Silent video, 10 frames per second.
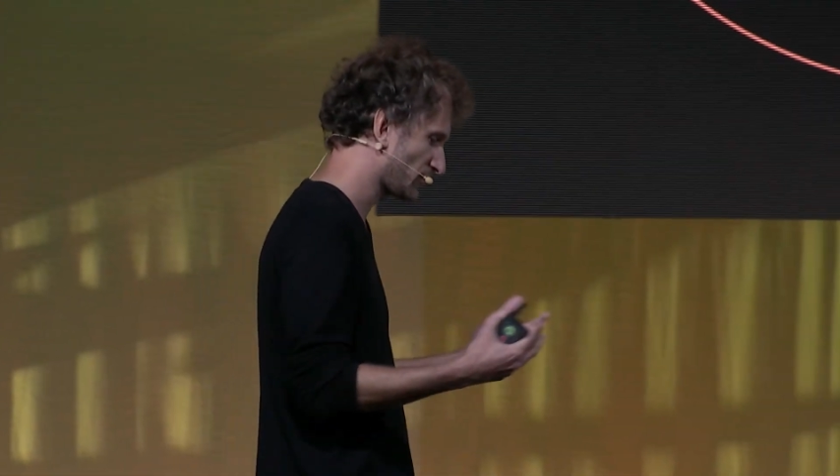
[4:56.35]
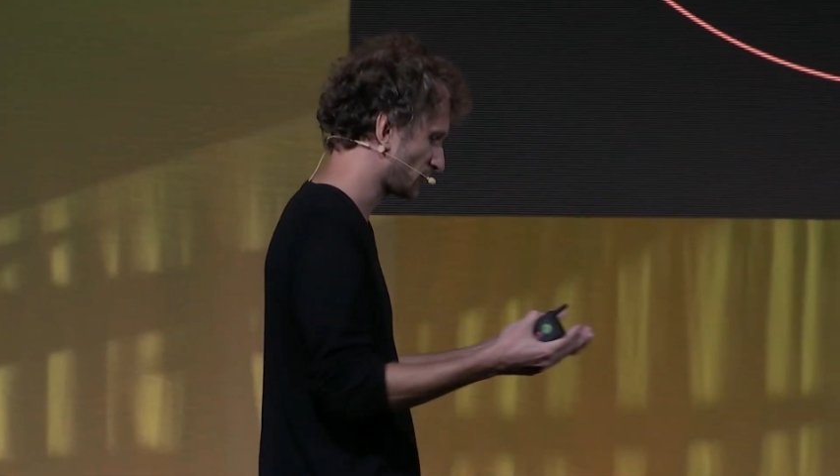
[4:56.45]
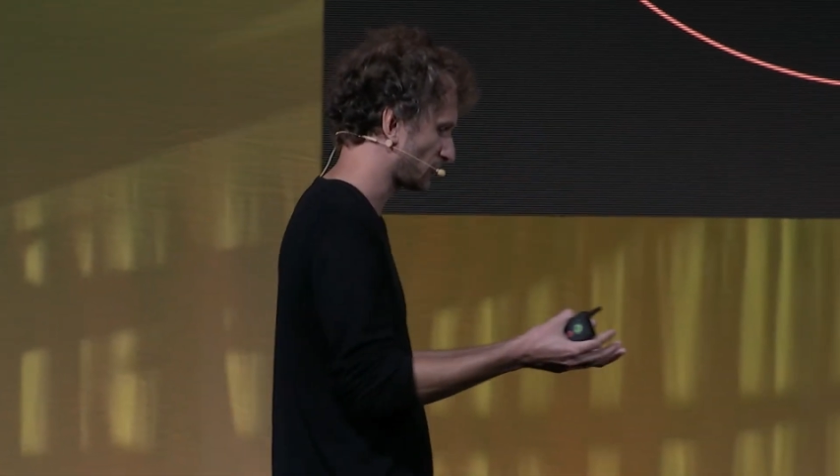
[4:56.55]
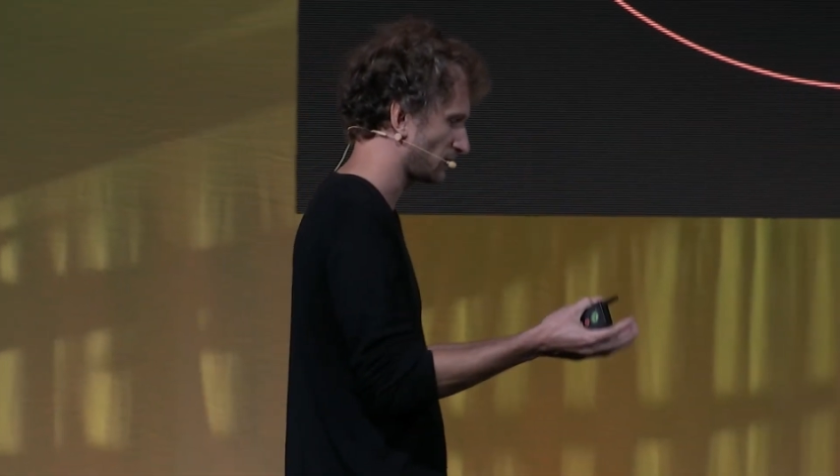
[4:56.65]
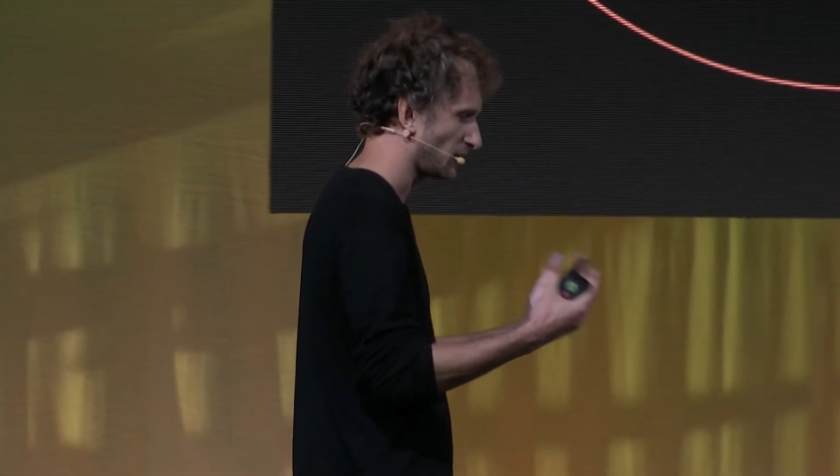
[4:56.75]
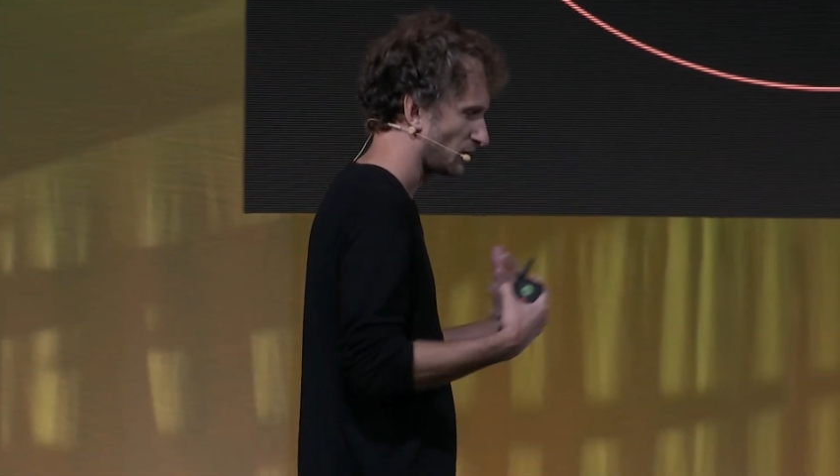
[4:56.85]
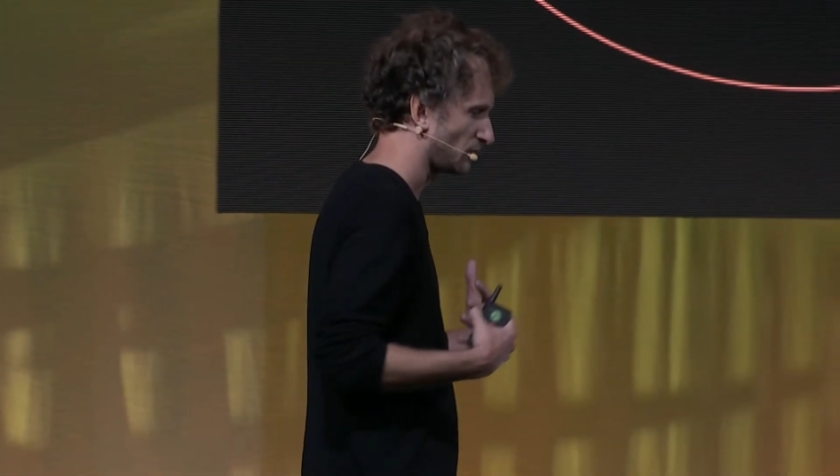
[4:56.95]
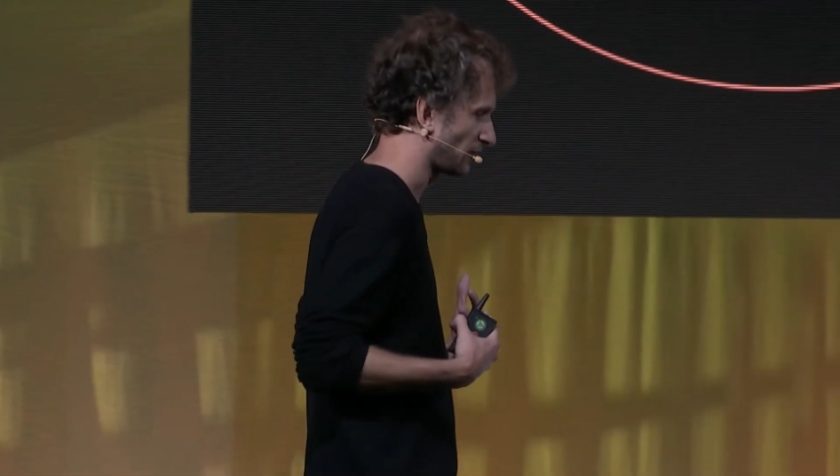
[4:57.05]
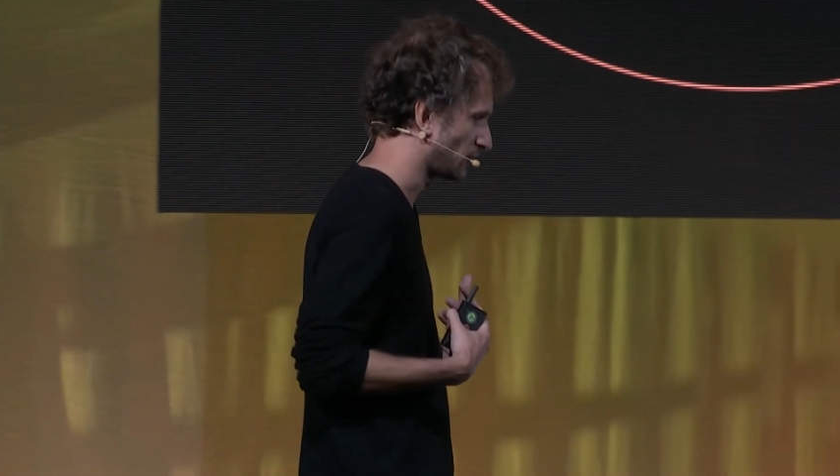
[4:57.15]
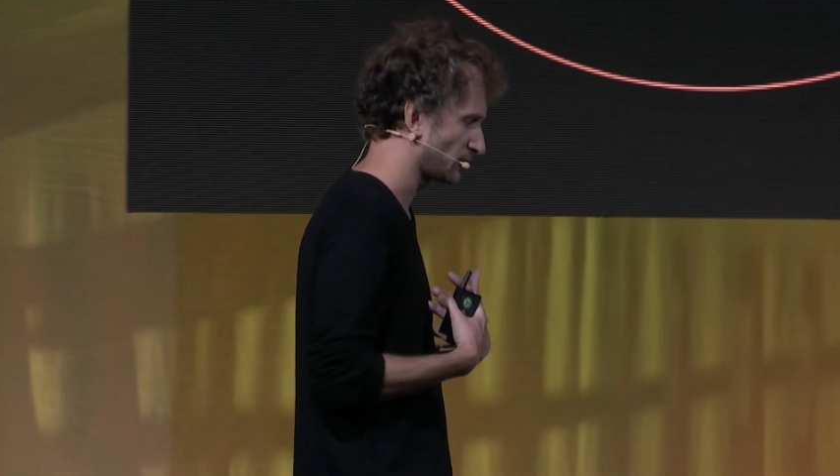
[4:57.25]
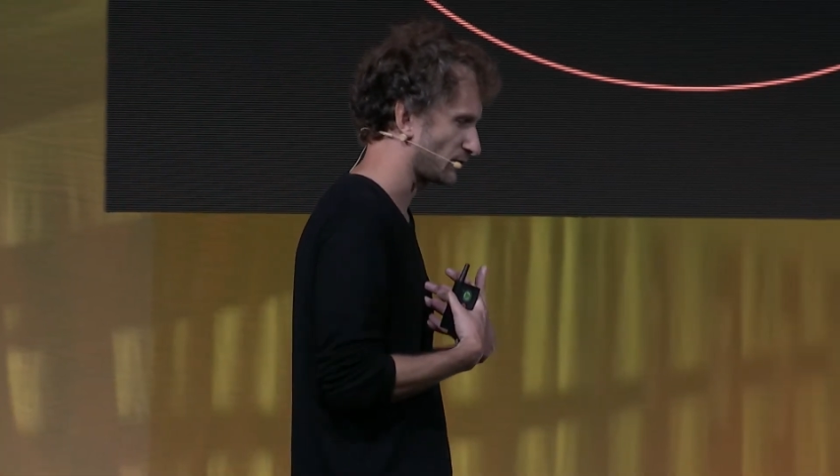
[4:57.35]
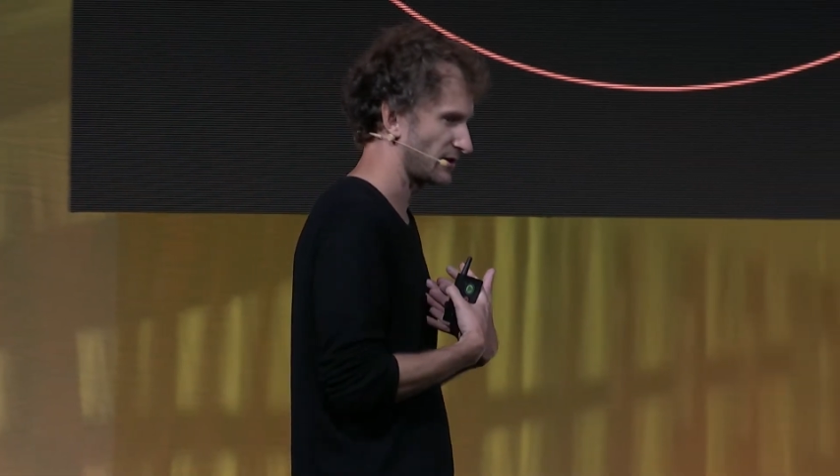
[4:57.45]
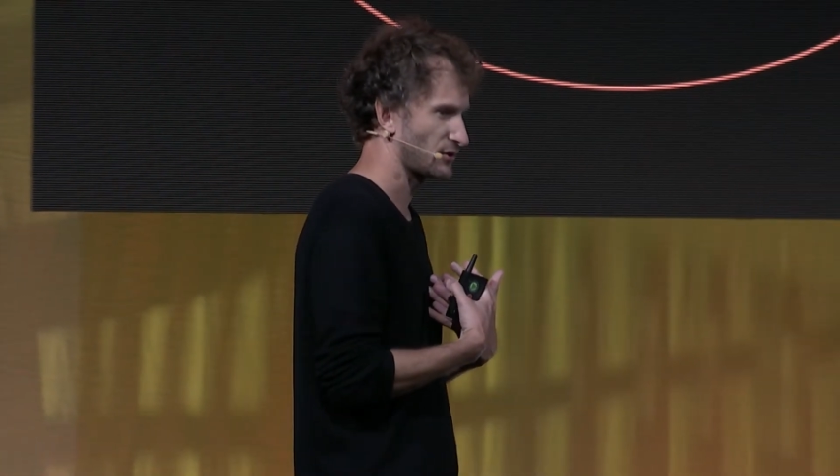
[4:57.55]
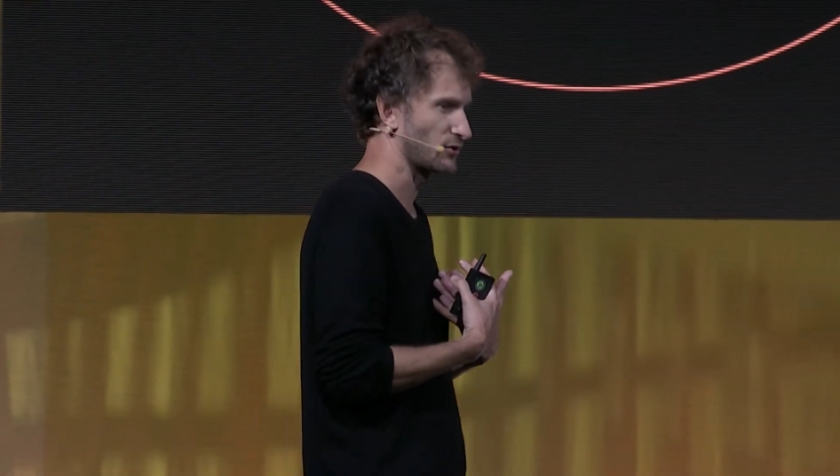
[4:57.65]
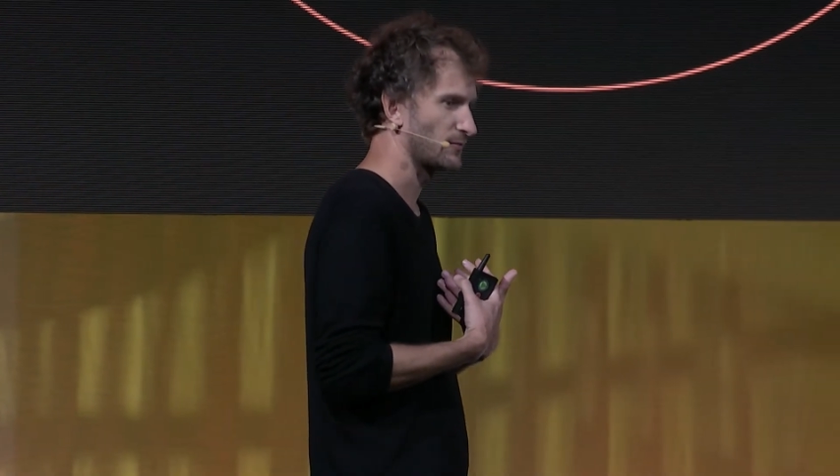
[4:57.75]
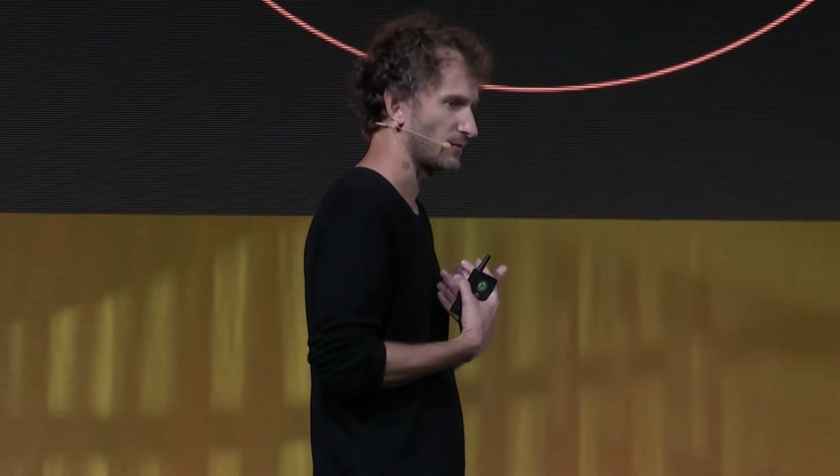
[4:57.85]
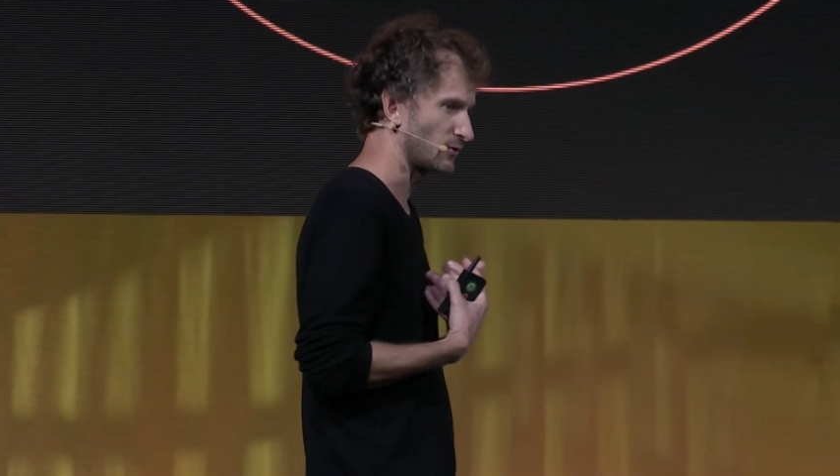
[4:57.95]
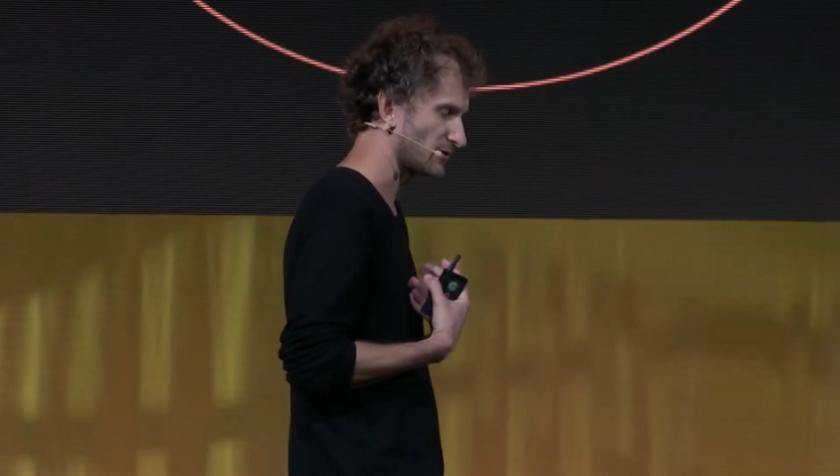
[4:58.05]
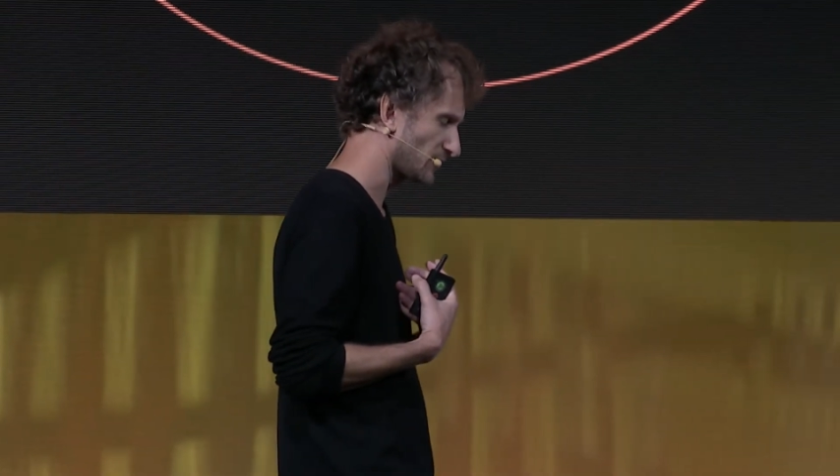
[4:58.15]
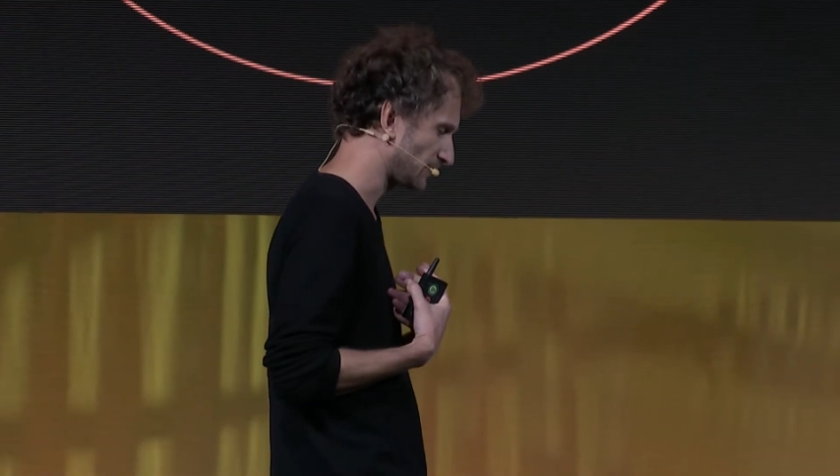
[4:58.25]
so you have one transaction per
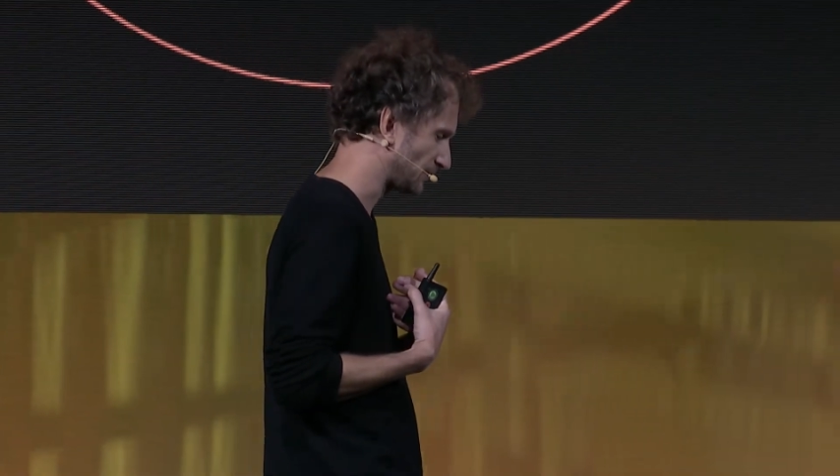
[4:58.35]
month.